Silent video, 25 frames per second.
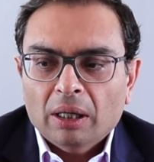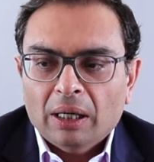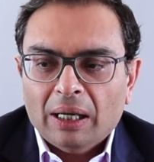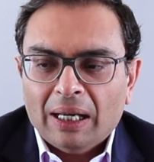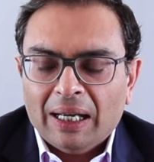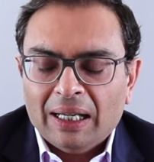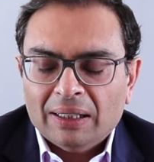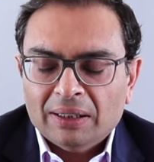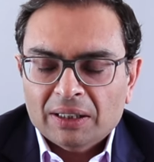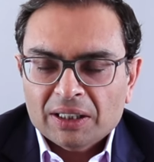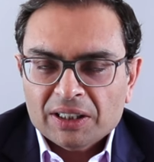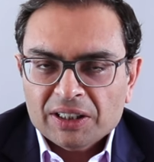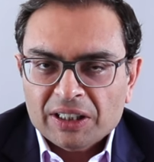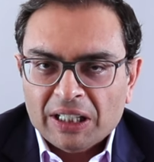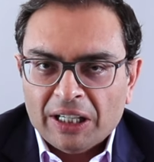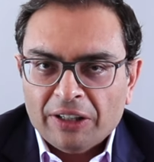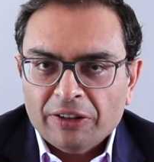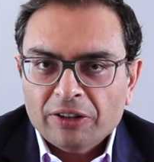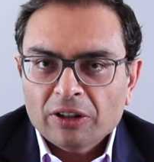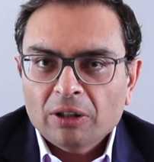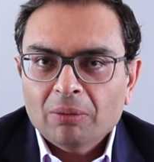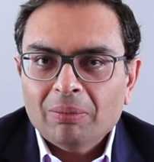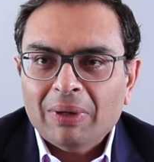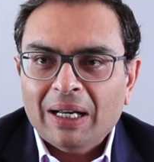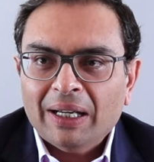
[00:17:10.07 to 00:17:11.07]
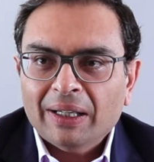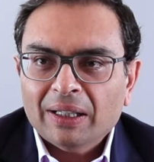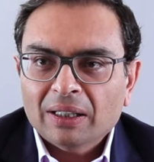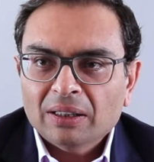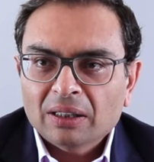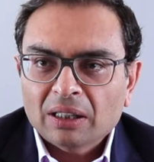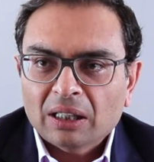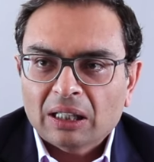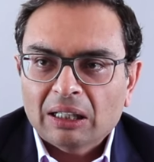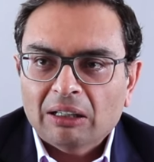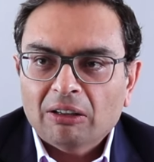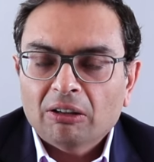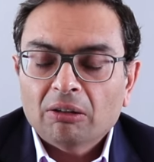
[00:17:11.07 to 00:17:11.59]
and the central bank and the
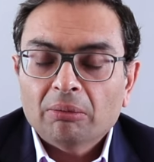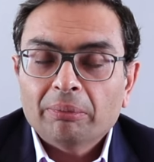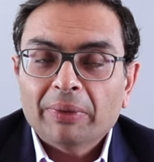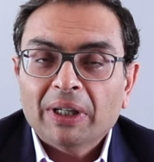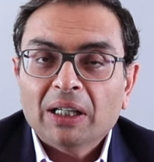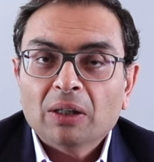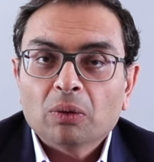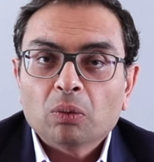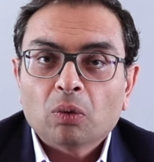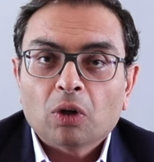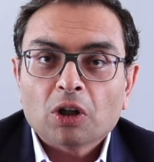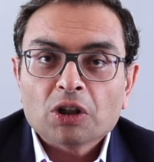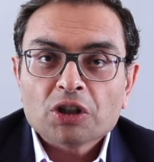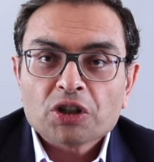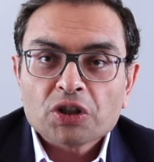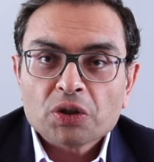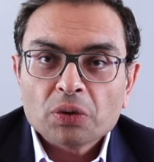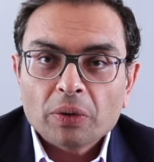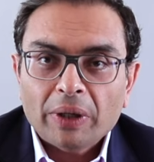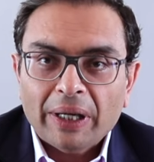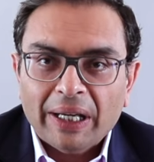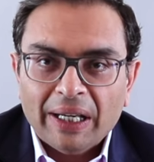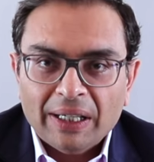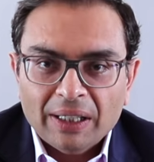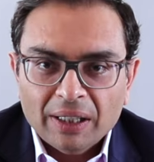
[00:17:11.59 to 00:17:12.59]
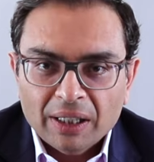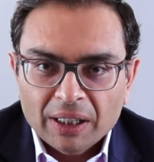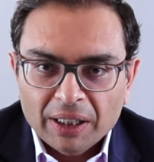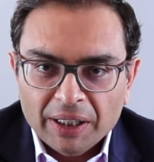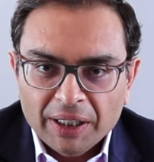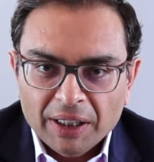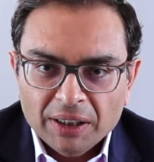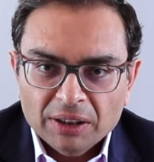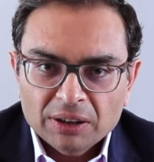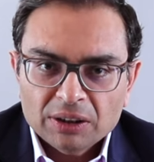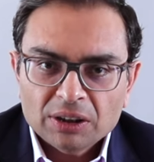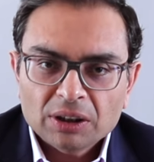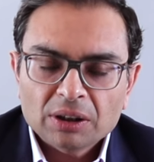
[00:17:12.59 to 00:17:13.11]
government wants to
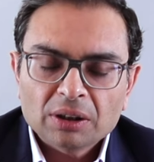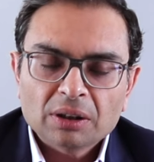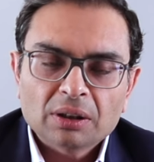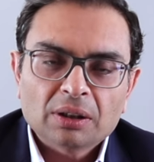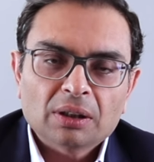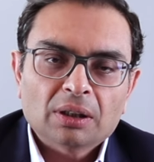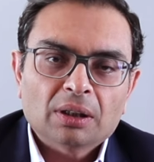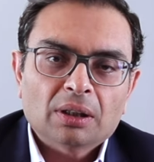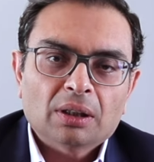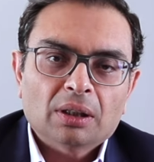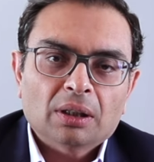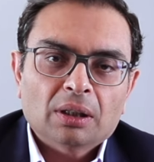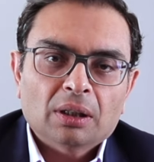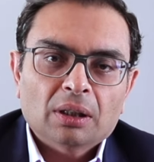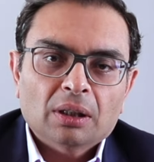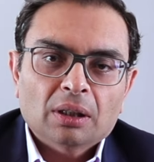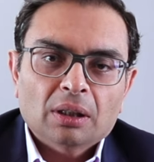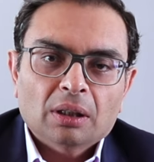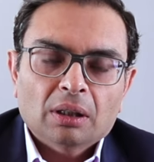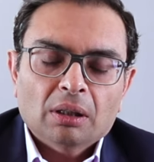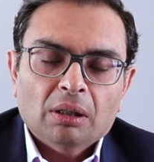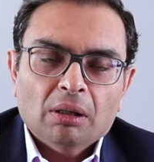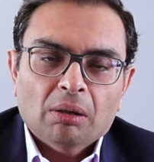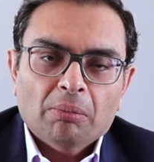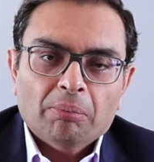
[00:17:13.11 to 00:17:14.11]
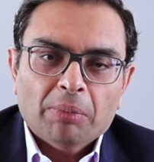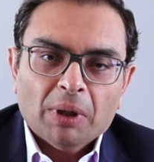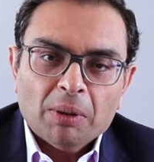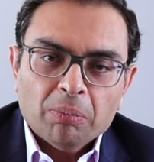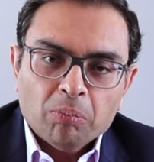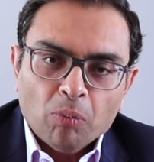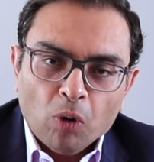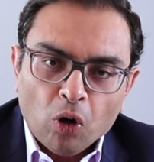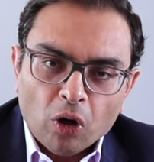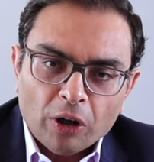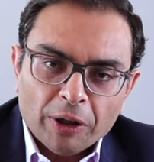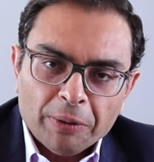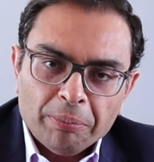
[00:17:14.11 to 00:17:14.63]
encourage. But
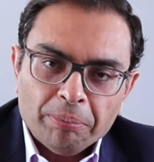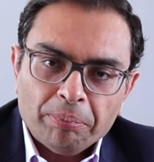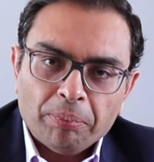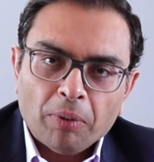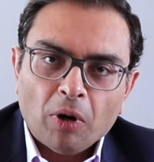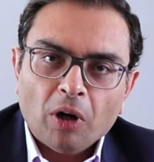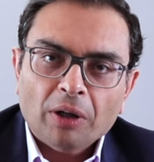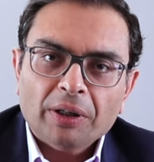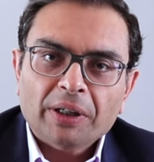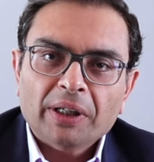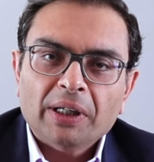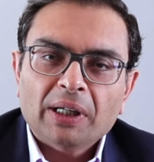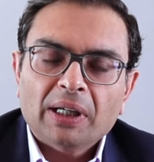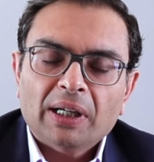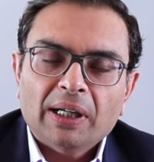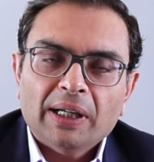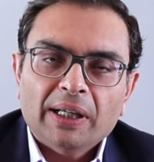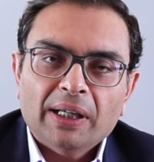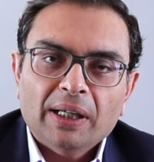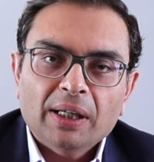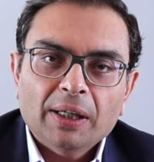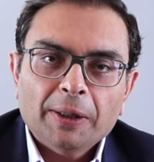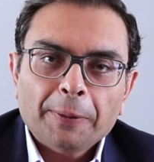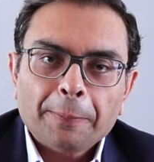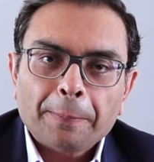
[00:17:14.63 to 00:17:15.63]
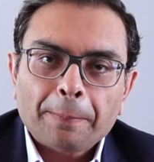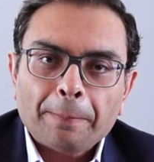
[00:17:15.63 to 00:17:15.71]
more importantly,